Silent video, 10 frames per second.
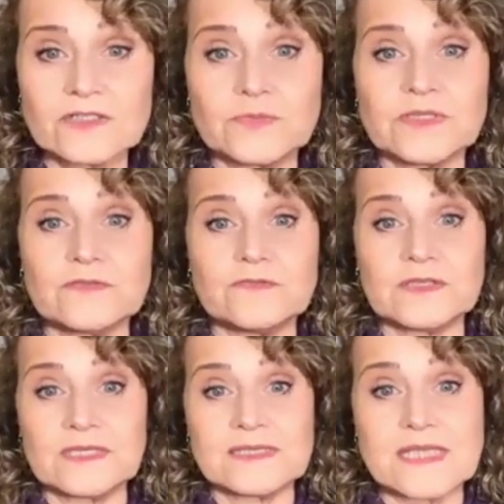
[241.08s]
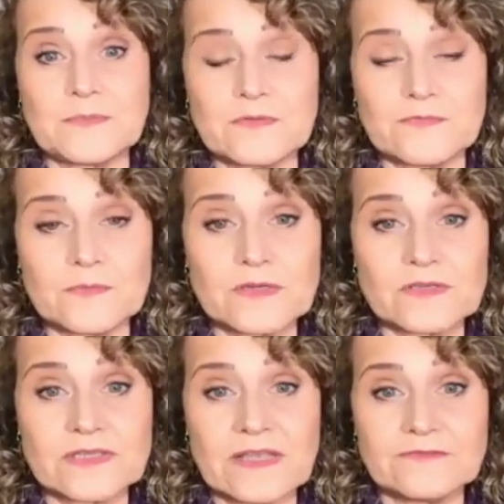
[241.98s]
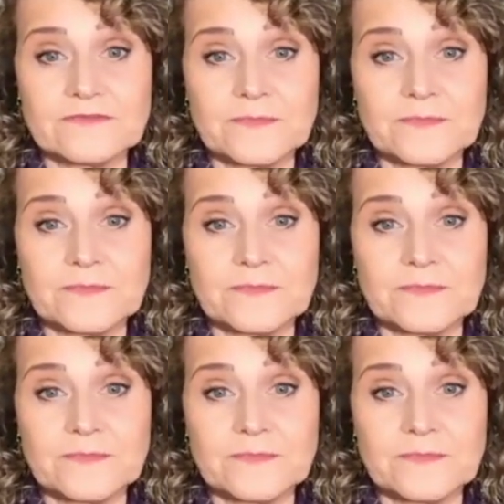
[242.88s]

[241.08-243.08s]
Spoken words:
when you're feeling separate from yourself.